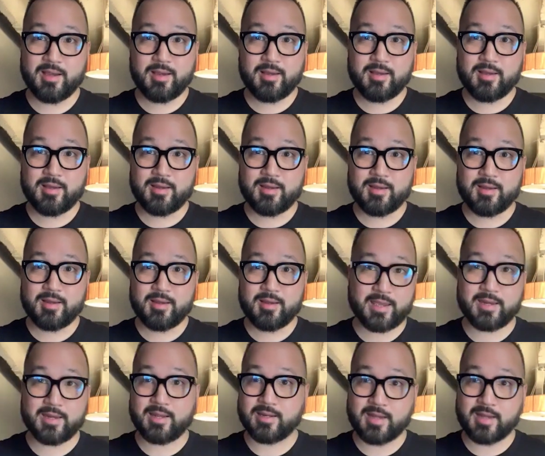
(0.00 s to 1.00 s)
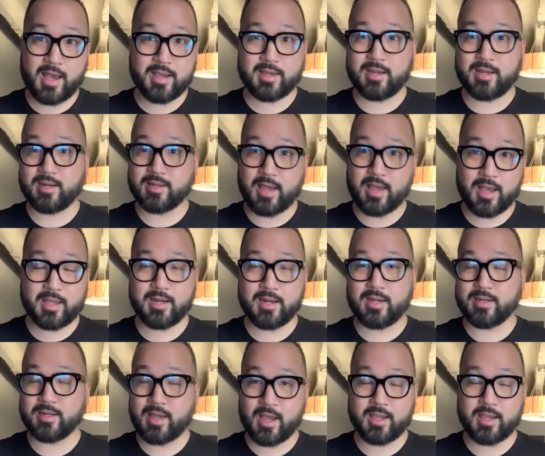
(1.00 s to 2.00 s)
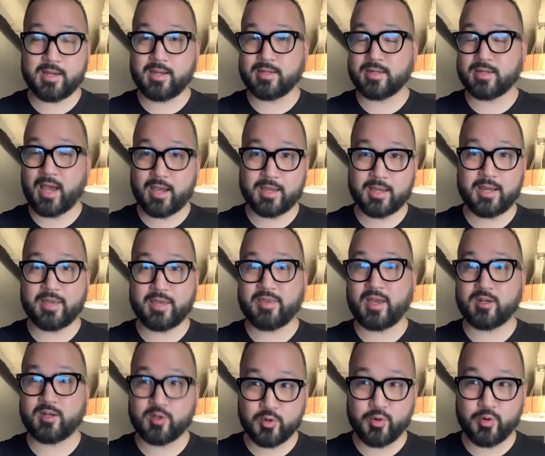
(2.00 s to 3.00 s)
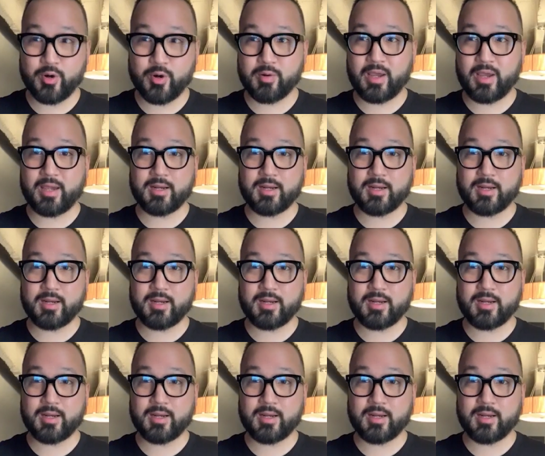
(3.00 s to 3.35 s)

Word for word: knocking and knocking and knocking and knocking and knocking at that door, right?